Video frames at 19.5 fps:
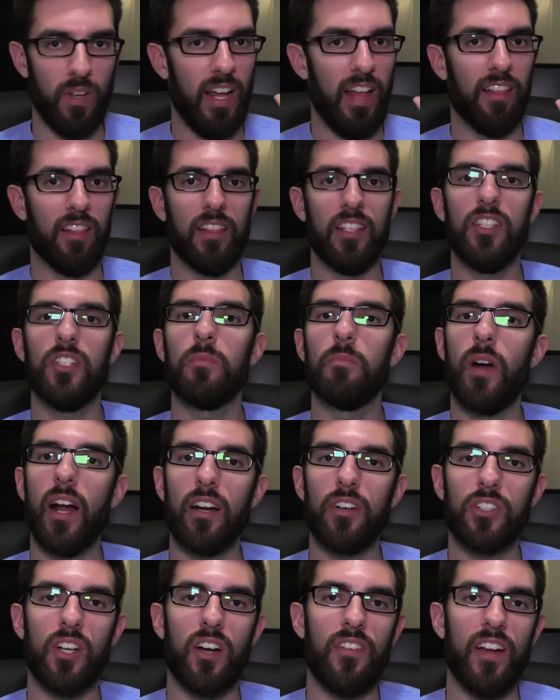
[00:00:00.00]
at least
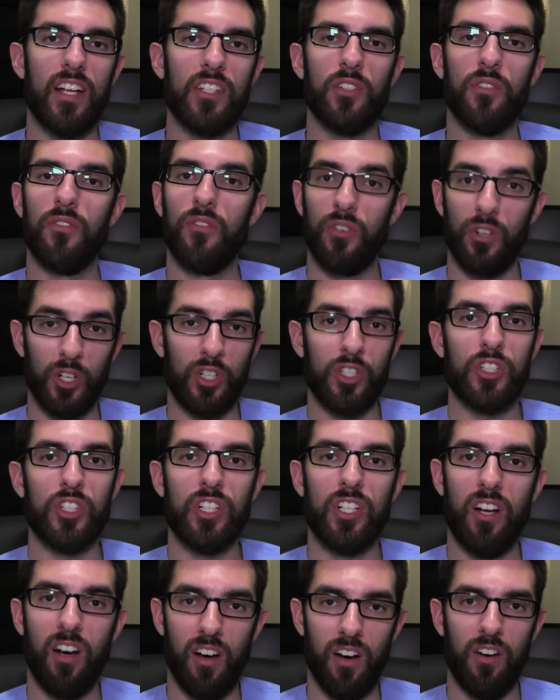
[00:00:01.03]
Microsoft has a
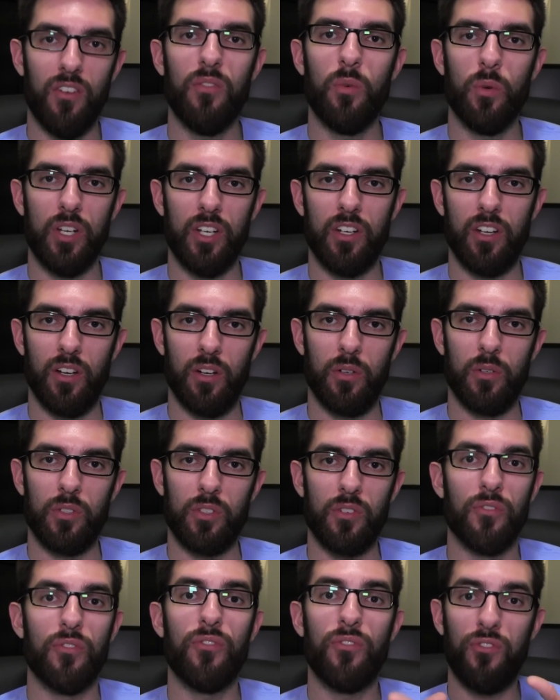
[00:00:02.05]
version of
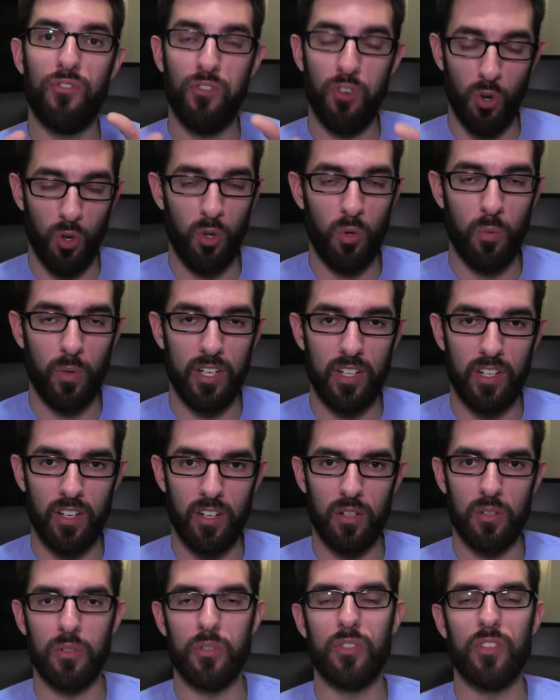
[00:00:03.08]
Windows, full
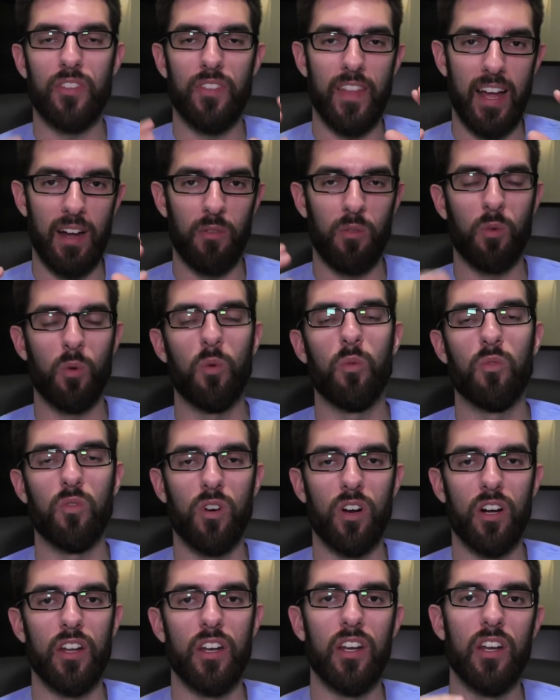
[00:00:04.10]
Windows that will
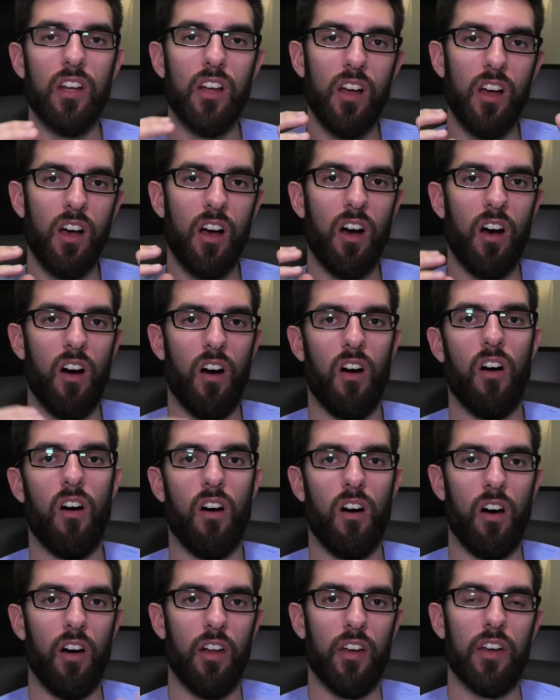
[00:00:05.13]
run
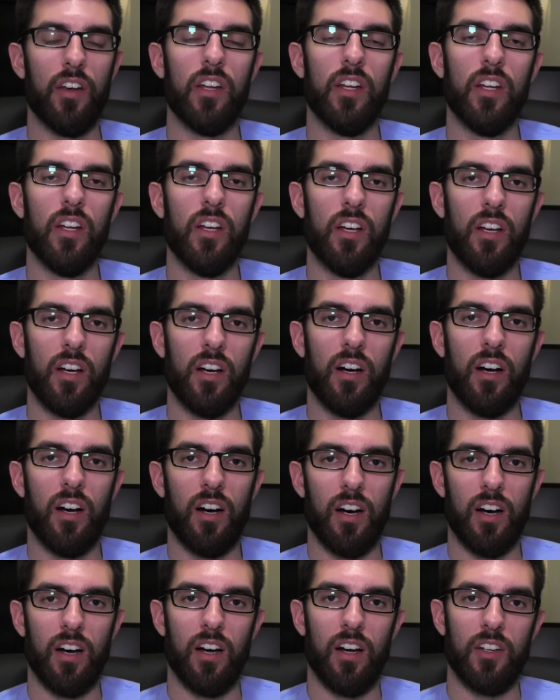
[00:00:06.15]
on
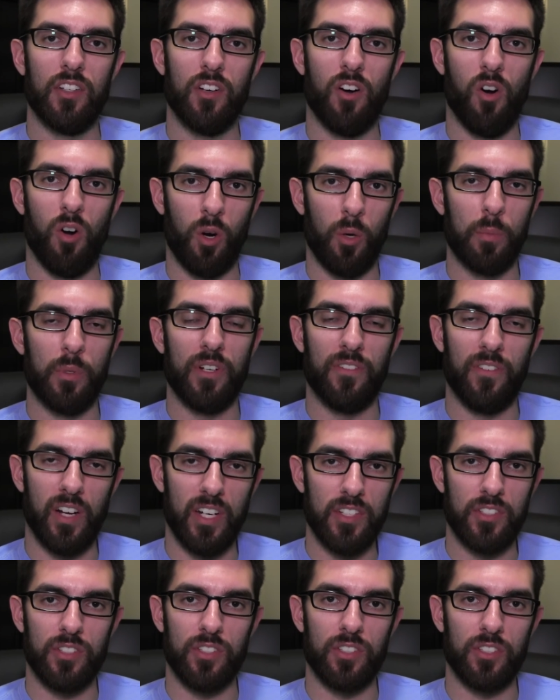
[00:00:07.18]
uh, ARM
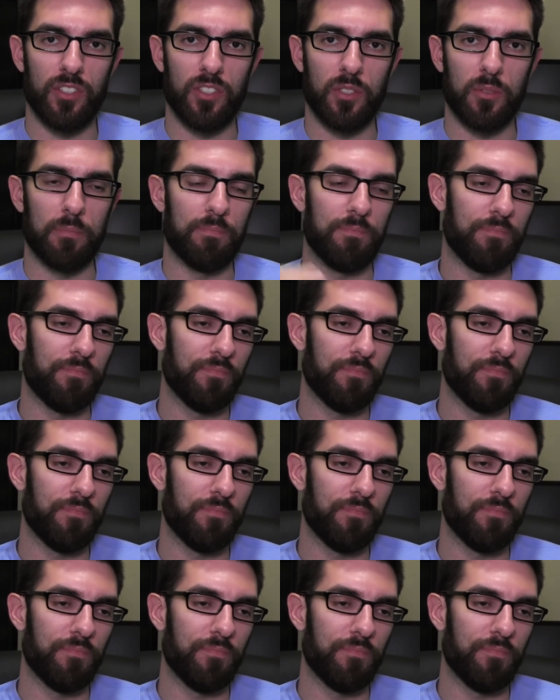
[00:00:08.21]
devices